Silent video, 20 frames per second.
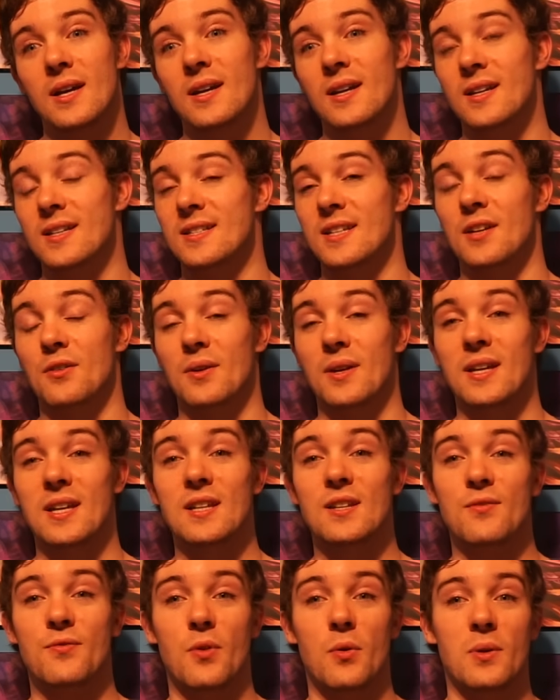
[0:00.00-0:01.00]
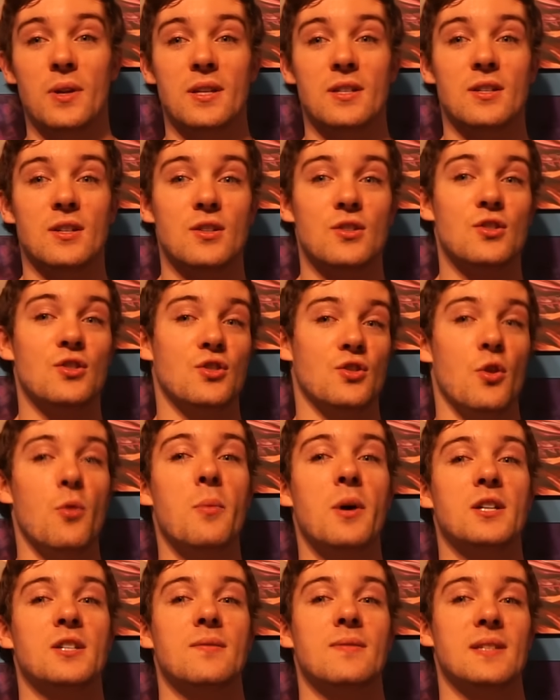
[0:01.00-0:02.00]
considering he devoted so
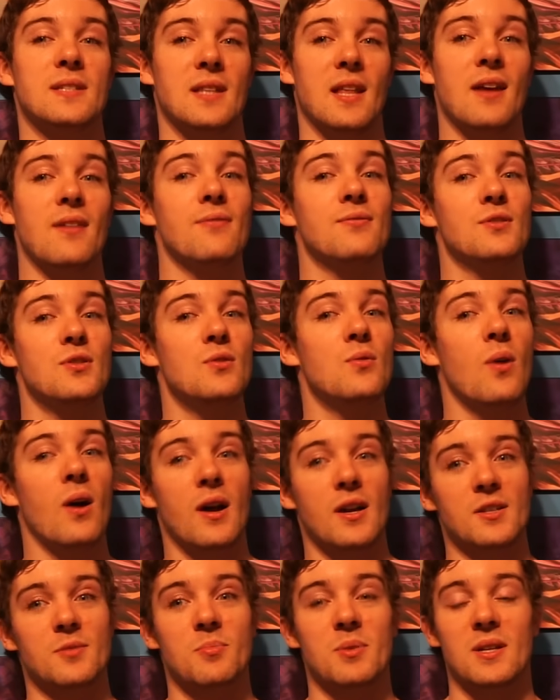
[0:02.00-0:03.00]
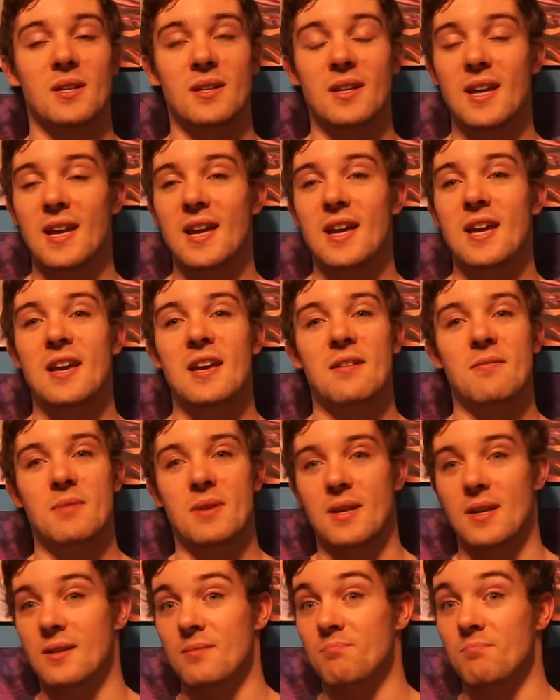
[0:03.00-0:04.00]
much of his life to Ozpin.
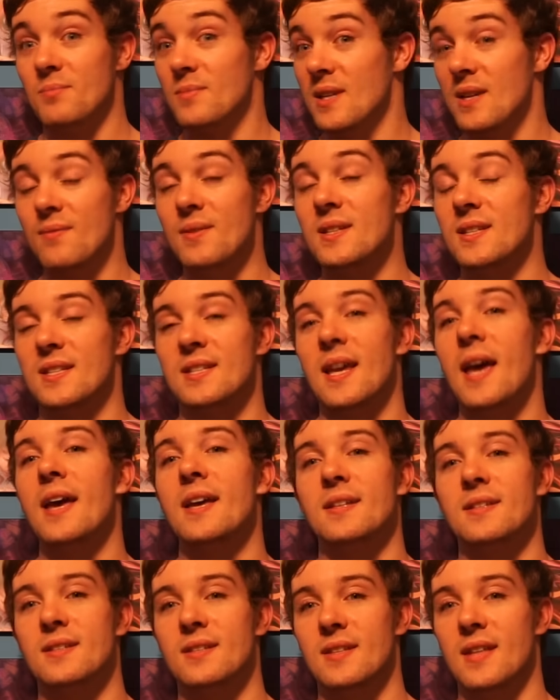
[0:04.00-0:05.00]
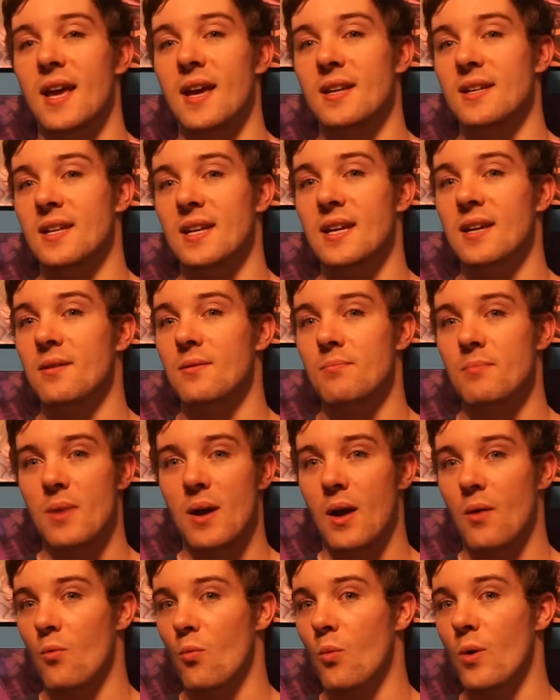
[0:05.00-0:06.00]
He even says that he
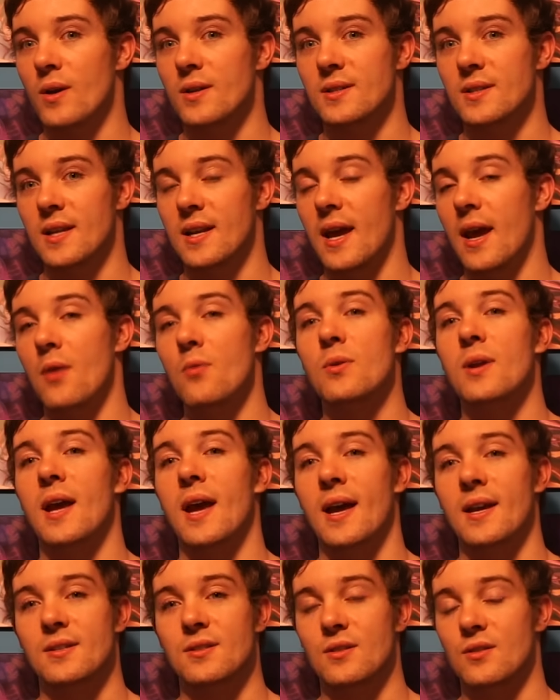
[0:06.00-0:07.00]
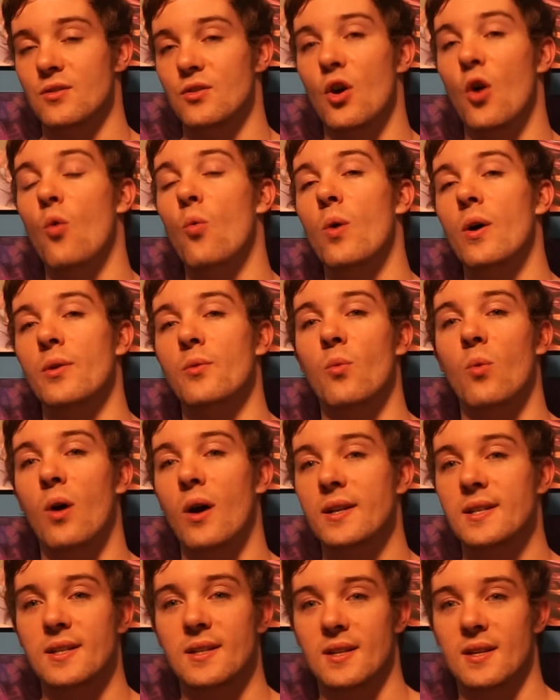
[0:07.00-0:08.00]
was an outcast, no one
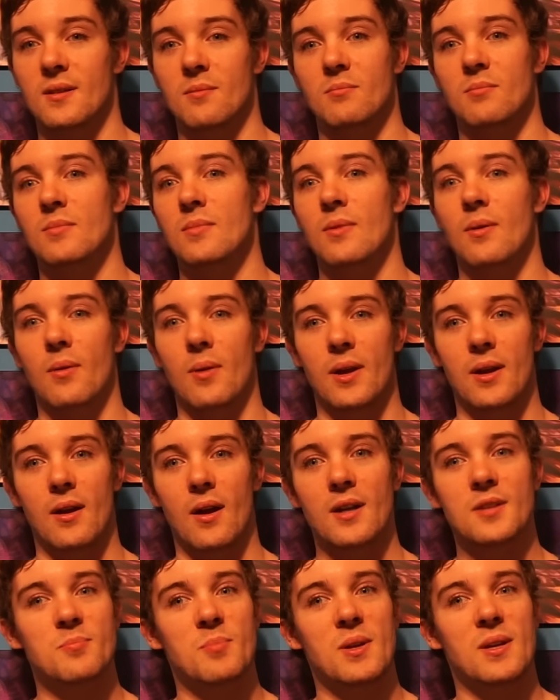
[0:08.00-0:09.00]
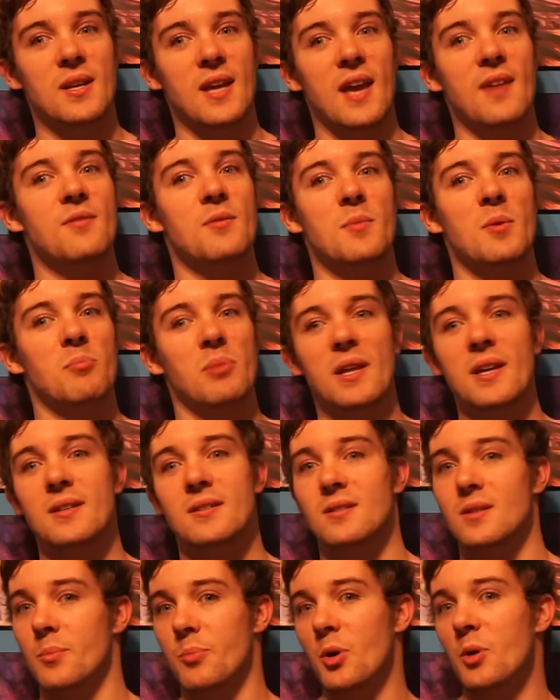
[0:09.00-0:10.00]
wanted him, but Ozpin gave him a
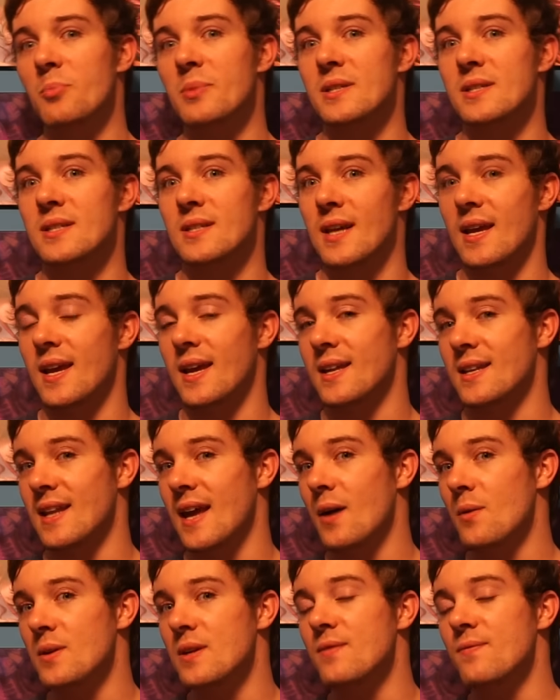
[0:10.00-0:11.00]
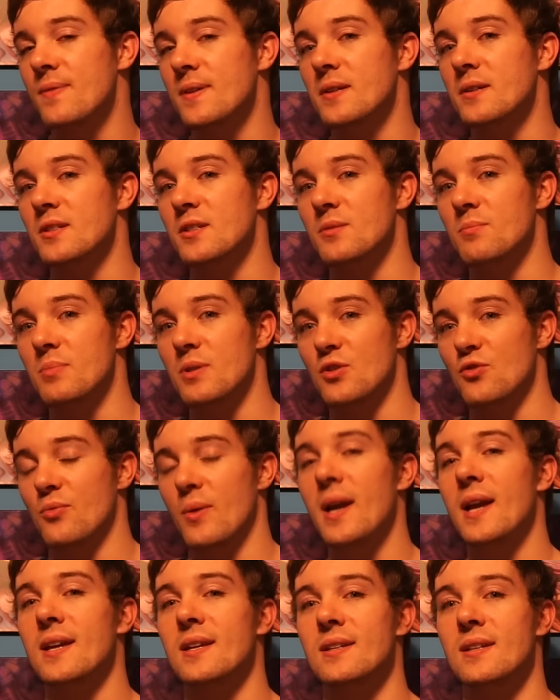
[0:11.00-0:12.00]
place, a purpose, and now he feels
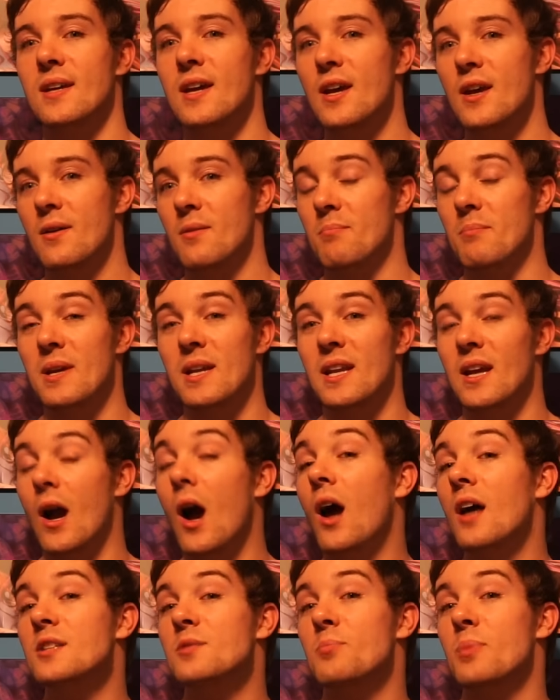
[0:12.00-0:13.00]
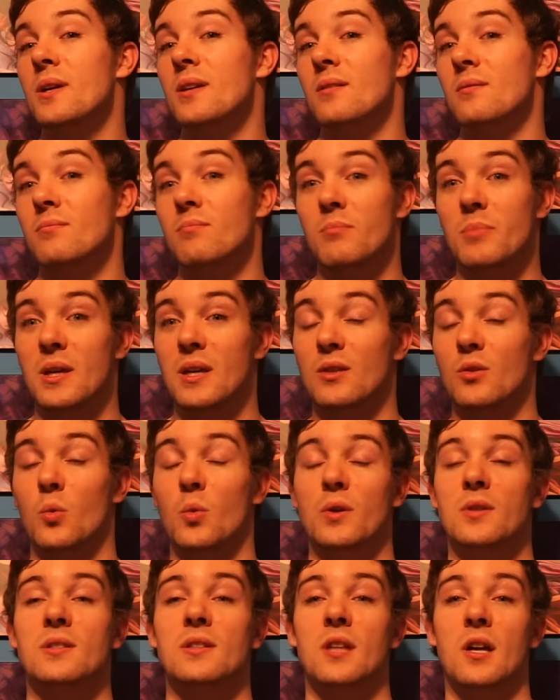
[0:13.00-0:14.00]
betrayed, meeting Ozpin being the
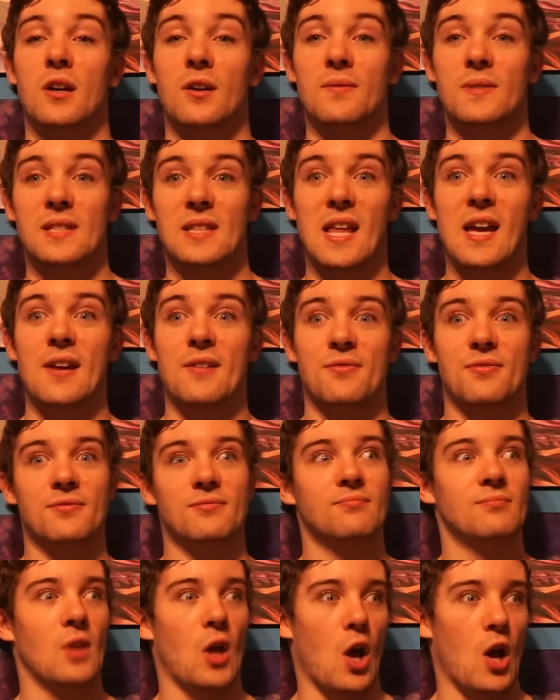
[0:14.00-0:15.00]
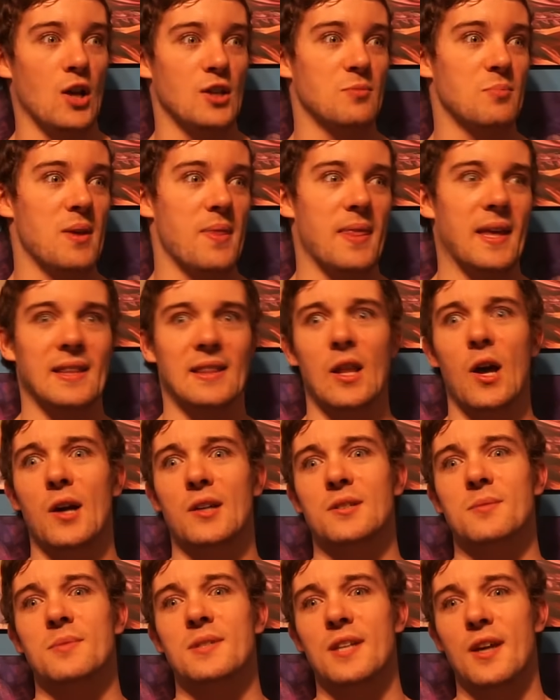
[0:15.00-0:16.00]
worst luck of his life. Ozpin then
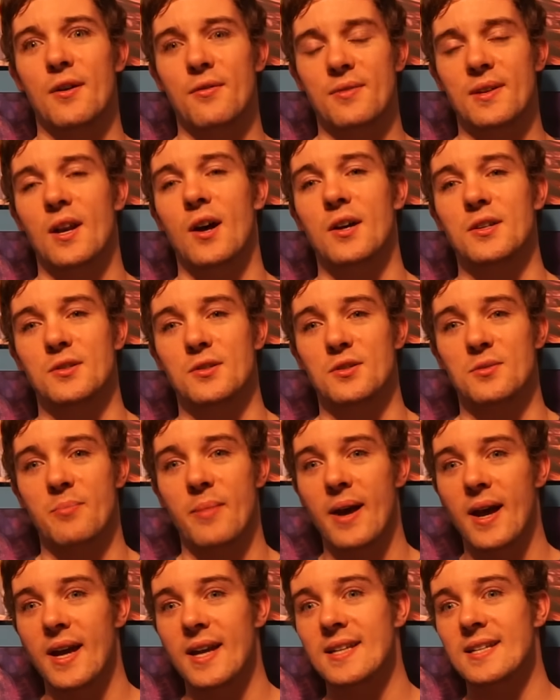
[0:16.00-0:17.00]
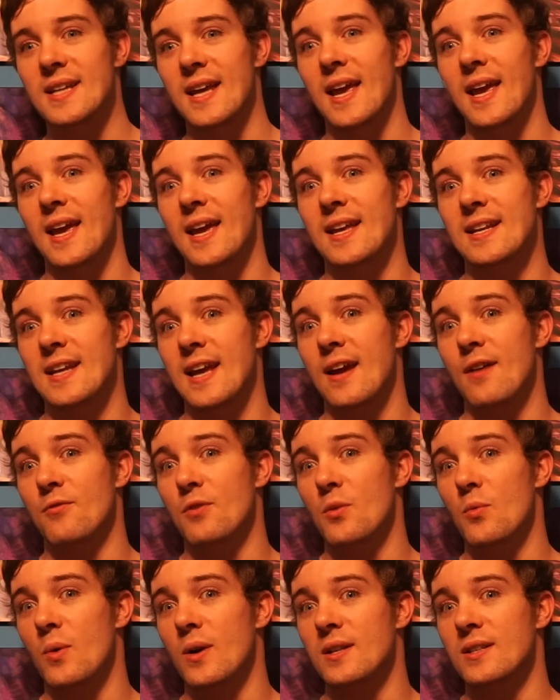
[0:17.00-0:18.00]
locks himself in Oscar's mind, and
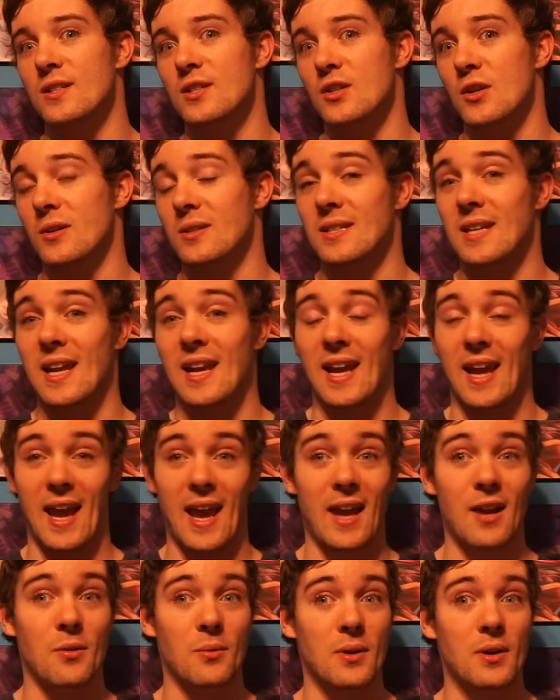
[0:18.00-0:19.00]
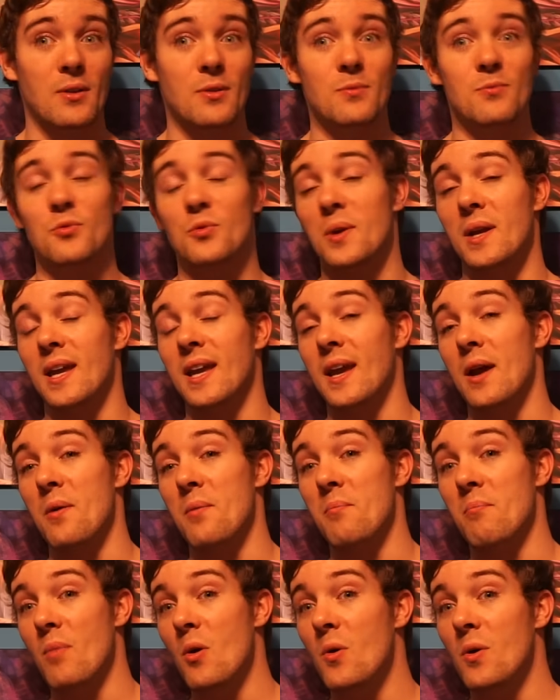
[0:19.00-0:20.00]
everyone starts getting angrier, freaking
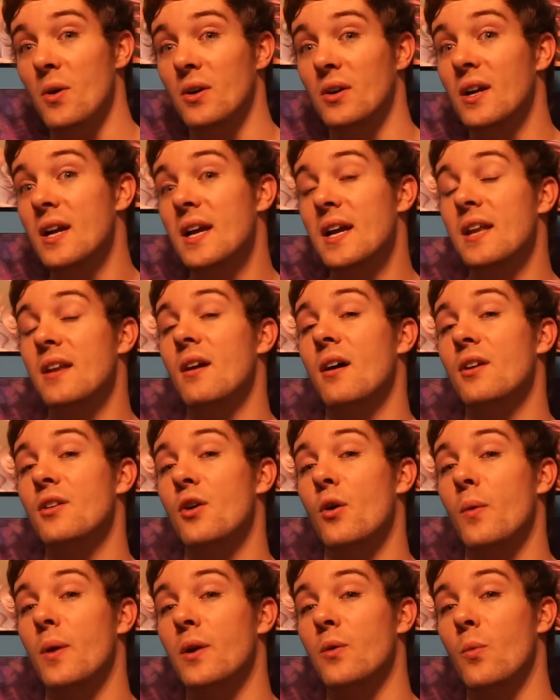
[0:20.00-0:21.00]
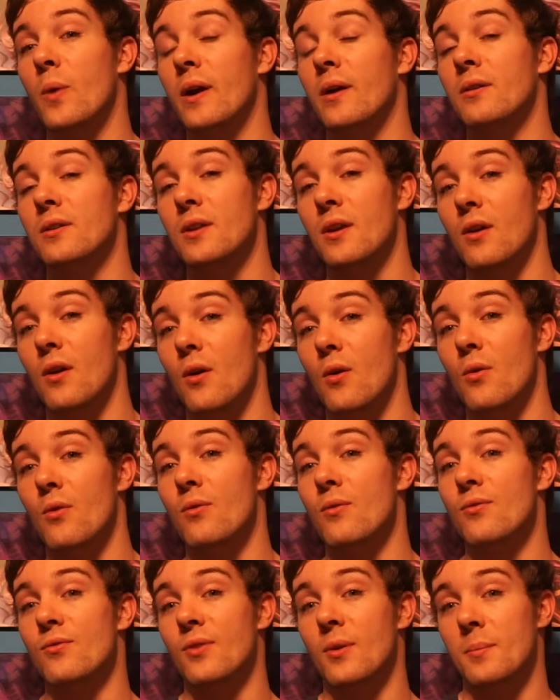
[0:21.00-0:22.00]
out more, not knowing where to go
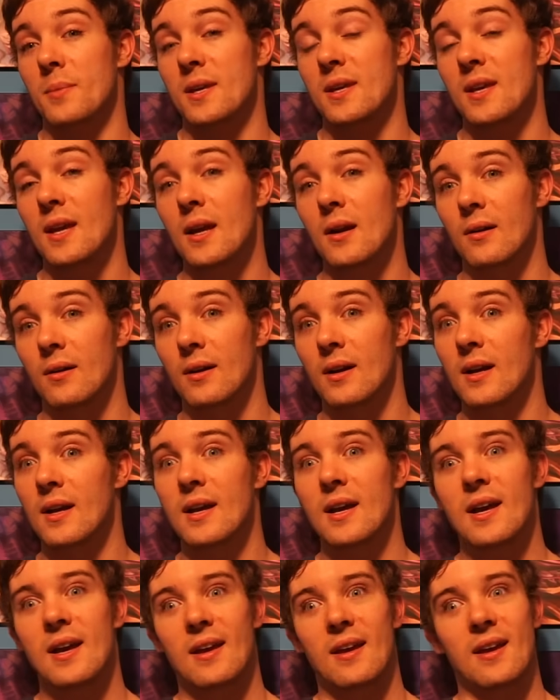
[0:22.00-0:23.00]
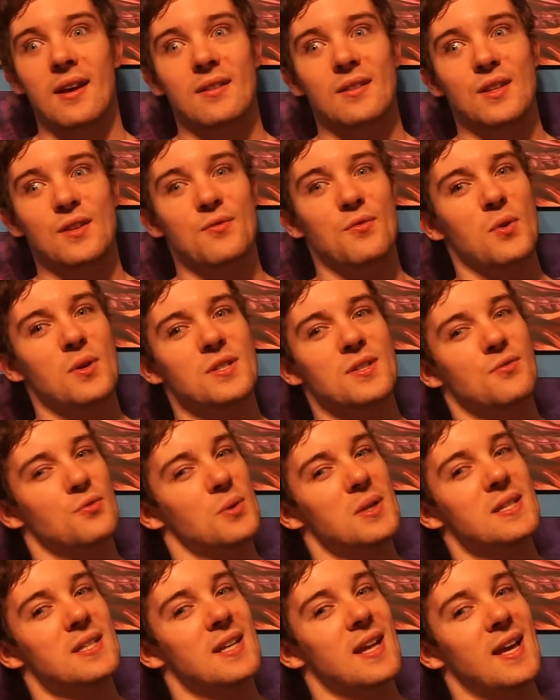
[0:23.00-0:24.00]
from here. And the voice of
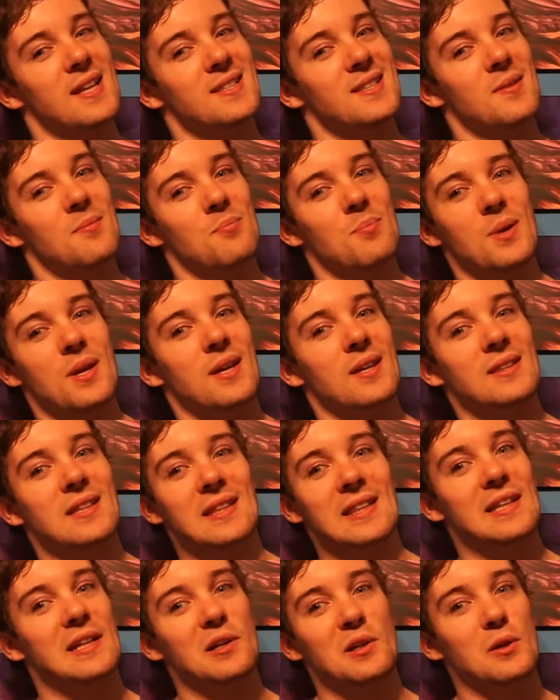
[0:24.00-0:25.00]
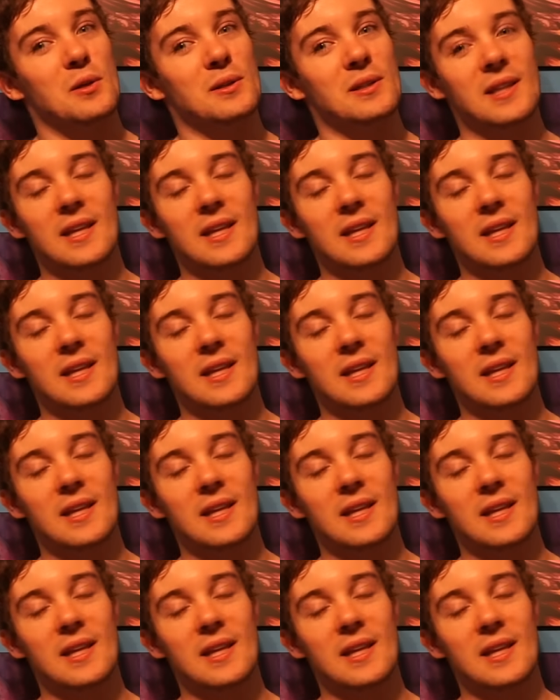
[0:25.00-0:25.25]
reason ends up being the little old